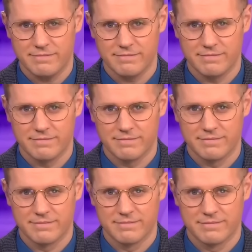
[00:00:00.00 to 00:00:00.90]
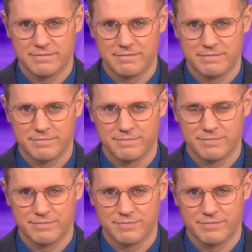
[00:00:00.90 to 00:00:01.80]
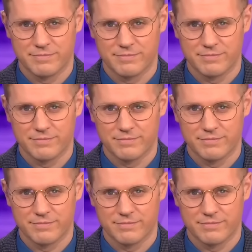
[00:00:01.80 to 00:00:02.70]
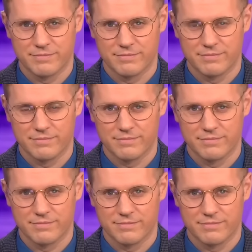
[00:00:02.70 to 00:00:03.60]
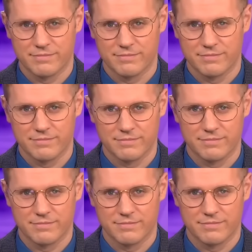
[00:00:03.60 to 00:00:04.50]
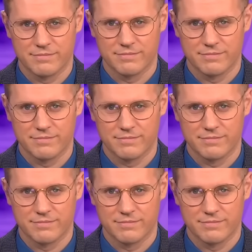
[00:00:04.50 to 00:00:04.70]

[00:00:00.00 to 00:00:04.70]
(not speaking)